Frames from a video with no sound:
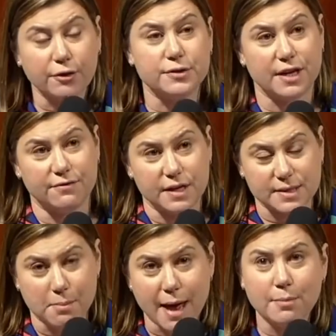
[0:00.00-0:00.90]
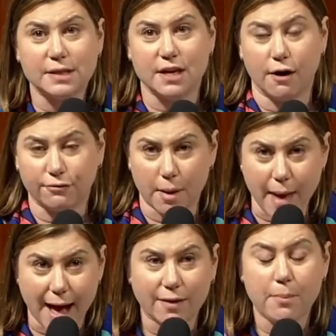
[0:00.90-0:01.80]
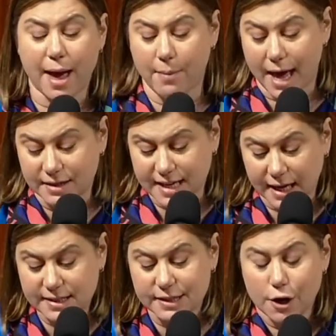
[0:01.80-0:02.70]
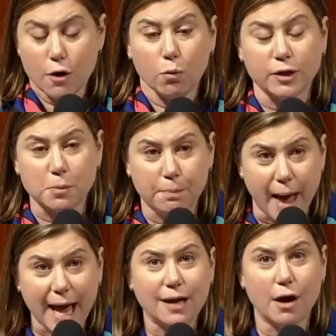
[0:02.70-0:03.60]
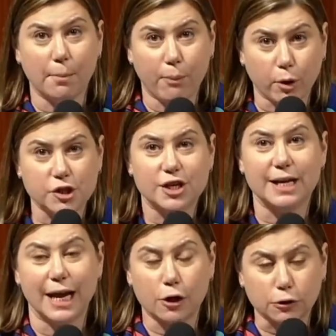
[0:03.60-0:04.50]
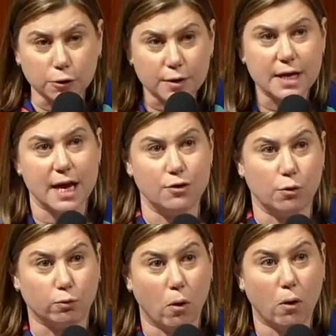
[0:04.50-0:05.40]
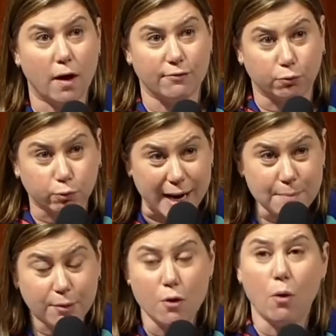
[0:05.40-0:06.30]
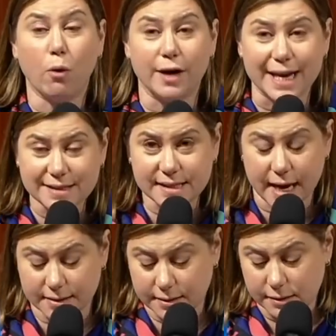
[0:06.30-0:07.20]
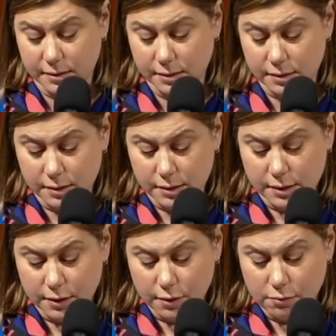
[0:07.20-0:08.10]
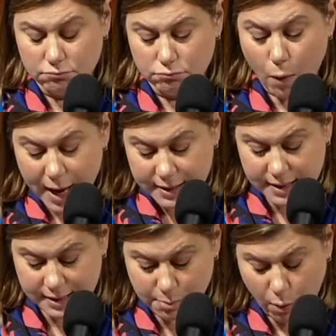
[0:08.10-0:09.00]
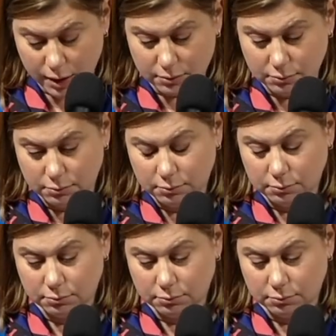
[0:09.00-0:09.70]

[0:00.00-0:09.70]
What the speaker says: authors of these amendments are from Alabama and Texas, which ban abortion, including in the role of rape or incest. Why is this important?